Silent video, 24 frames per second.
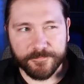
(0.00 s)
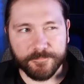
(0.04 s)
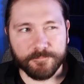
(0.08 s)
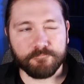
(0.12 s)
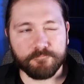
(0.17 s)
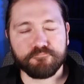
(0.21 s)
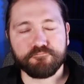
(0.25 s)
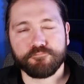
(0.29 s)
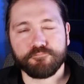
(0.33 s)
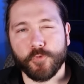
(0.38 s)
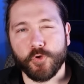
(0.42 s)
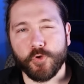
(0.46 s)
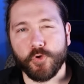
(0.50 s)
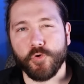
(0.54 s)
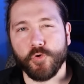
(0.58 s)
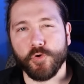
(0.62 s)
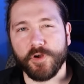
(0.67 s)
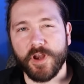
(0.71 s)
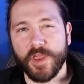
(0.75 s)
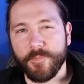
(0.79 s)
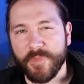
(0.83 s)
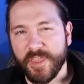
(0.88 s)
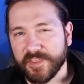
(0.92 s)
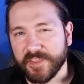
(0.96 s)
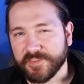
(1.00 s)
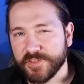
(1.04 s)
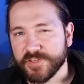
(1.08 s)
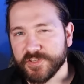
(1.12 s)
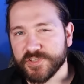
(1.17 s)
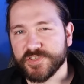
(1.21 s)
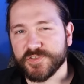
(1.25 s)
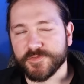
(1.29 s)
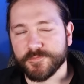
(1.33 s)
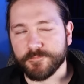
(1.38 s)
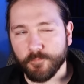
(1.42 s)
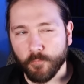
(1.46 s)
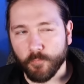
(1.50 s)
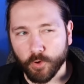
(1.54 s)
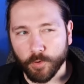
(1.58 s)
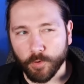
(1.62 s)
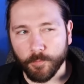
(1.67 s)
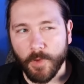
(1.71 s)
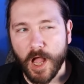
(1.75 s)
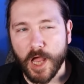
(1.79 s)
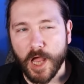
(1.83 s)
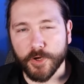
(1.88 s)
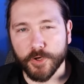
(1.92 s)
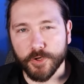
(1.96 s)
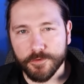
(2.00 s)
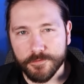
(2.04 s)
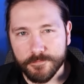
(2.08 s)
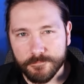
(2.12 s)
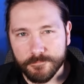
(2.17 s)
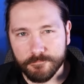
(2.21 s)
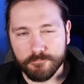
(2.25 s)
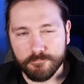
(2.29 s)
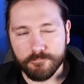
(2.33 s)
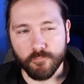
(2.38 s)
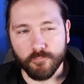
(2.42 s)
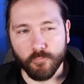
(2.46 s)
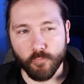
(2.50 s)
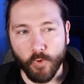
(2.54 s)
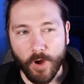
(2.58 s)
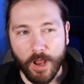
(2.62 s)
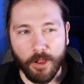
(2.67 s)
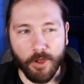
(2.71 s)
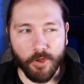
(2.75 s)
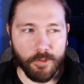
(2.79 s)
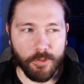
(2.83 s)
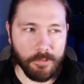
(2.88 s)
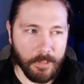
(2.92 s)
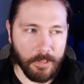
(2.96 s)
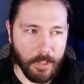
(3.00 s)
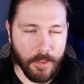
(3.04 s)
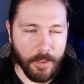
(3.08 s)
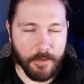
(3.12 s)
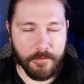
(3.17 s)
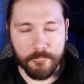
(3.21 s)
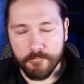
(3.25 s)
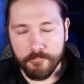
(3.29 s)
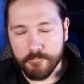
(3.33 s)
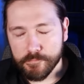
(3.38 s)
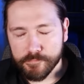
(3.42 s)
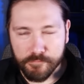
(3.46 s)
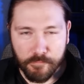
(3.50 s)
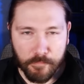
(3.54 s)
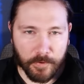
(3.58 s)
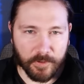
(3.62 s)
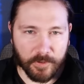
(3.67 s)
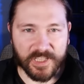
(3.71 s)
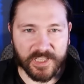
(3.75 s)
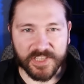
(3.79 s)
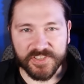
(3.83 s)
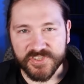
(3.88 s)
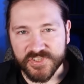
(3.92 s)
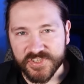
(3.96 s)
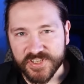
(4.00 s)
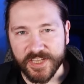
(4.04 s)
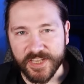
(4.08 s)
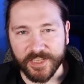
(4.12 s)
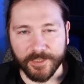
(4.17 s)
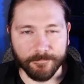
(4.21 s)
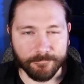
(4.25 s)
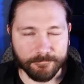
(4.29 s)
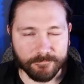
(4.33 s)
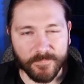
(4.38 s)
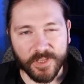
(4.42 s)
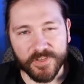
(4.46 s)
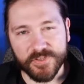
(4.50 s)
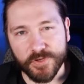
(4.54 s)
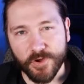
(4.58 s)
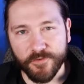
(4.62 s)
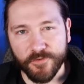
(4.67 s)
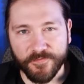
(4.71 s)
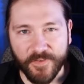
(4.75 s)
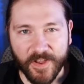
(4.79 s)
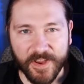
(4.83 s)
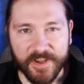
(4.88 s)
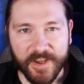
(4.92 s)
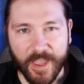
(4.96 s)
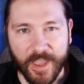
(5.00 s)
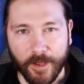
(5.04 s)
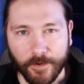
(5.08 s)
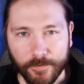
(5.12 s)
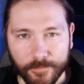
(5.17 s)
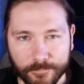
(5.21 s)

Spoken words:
understand that you need to tell your audience about that relationship when you make a post.